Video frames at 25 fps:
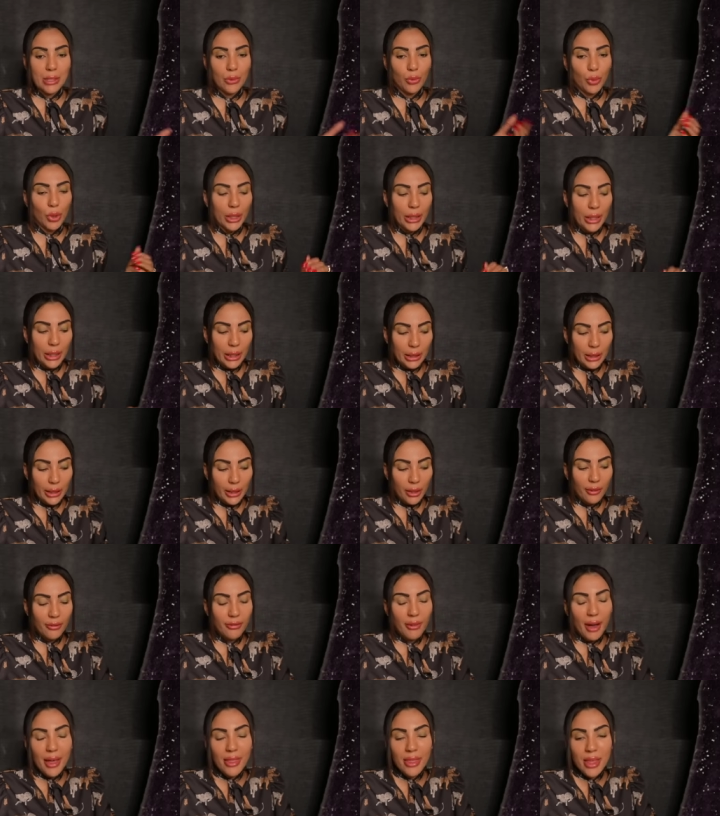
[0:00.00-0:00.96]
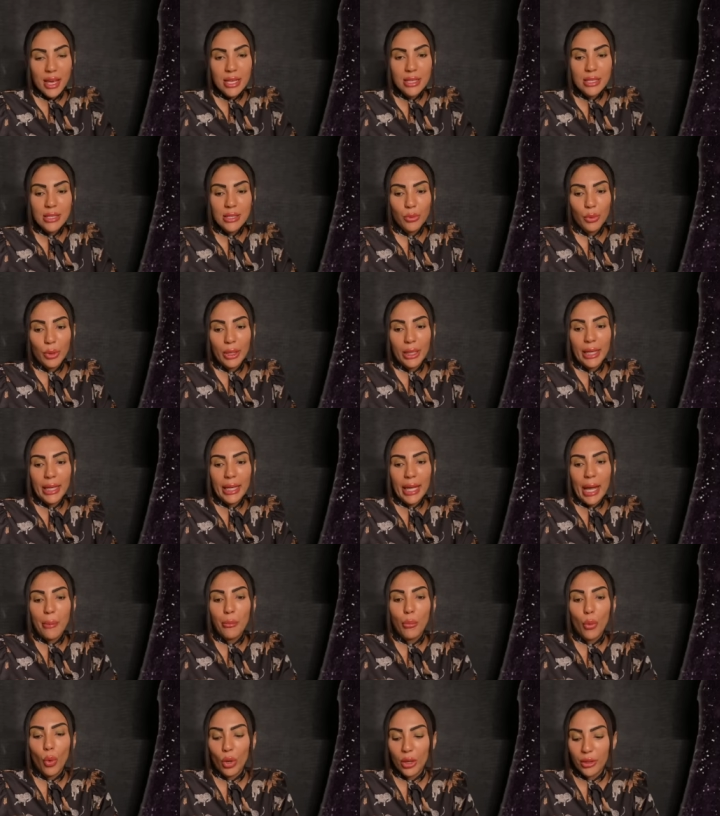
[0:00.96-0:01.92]
And we're going to clarify this. We're going to
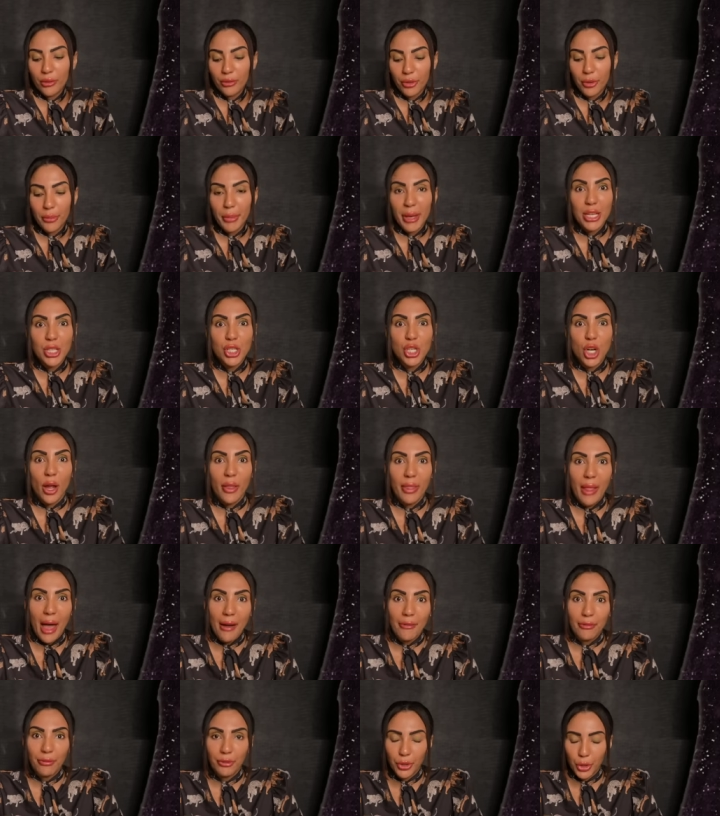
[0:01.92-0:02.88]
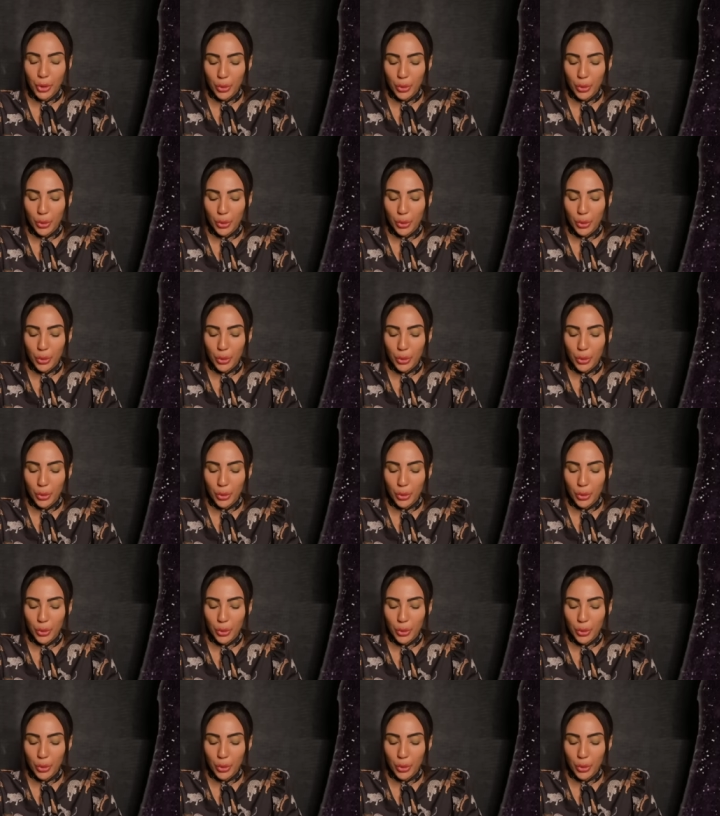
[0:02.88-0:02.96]
get more information on that for